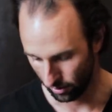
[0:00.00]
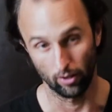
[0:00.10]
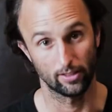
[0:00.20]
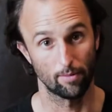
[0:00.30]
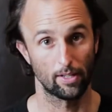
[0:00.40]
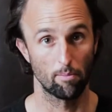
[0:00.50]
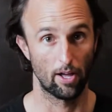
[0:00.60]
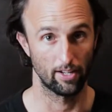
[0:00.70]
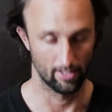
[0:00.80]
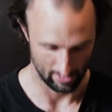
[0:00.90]
learn something
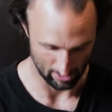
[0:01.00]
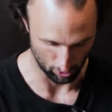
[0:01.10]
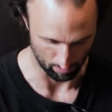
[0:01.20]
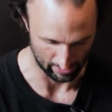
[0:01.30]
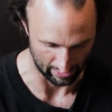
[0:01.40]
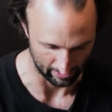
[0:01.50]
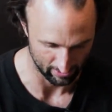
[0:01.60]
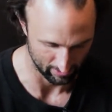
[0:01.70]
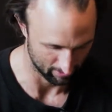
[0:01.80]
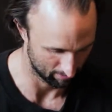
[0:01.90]
about engine
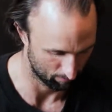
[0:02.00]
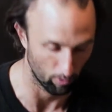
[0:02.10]
mechanics and